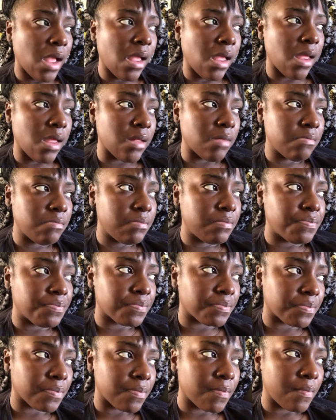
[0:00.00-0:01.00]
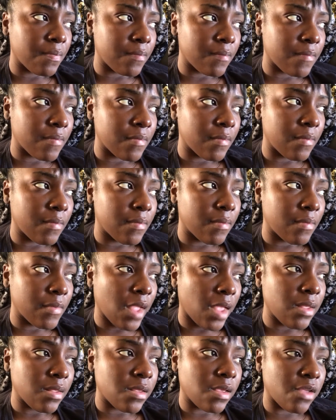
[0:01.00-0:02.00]
And
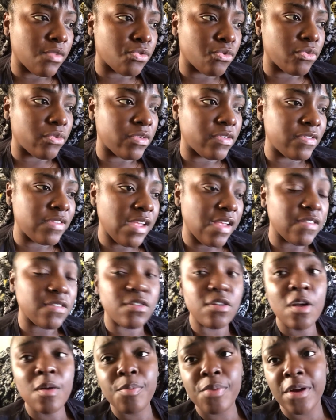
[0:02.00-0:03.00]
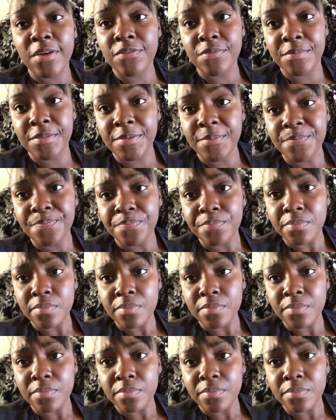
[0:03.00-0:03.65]
get through this test. And y'all pray for me.